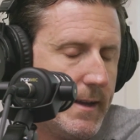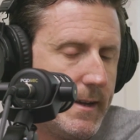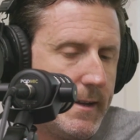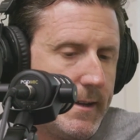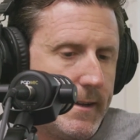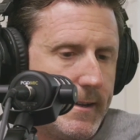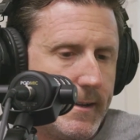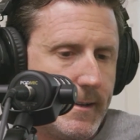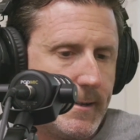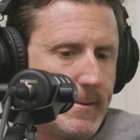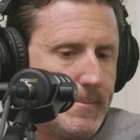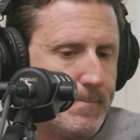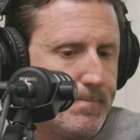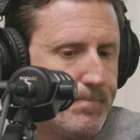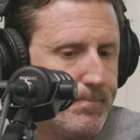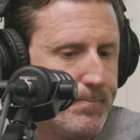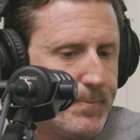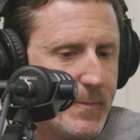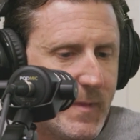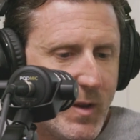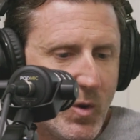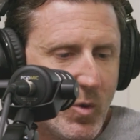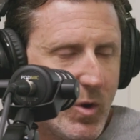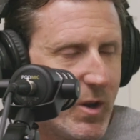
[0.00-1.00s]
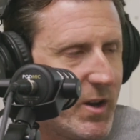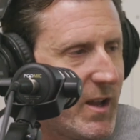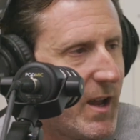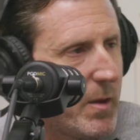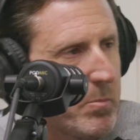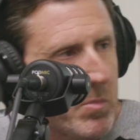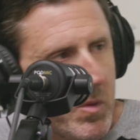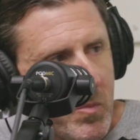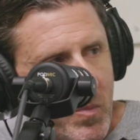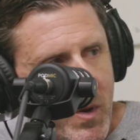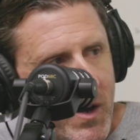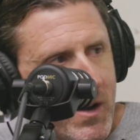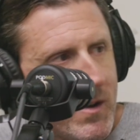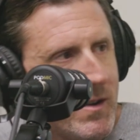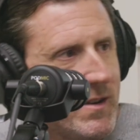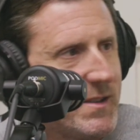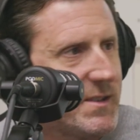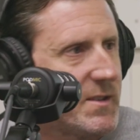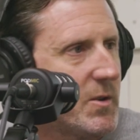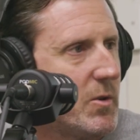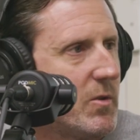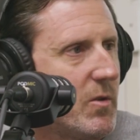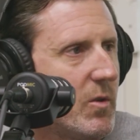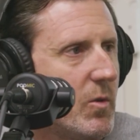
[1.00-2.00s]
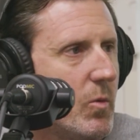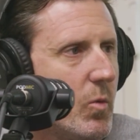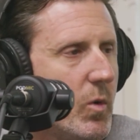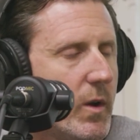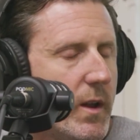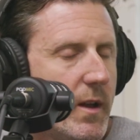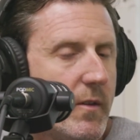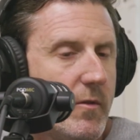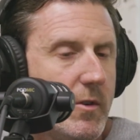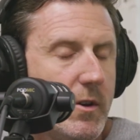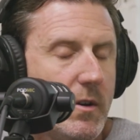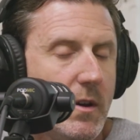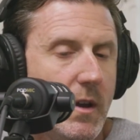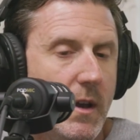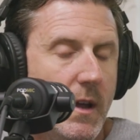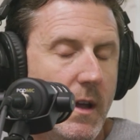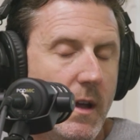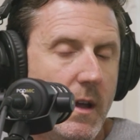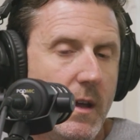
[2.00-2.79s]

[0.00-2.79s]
unhappy parents or whatever.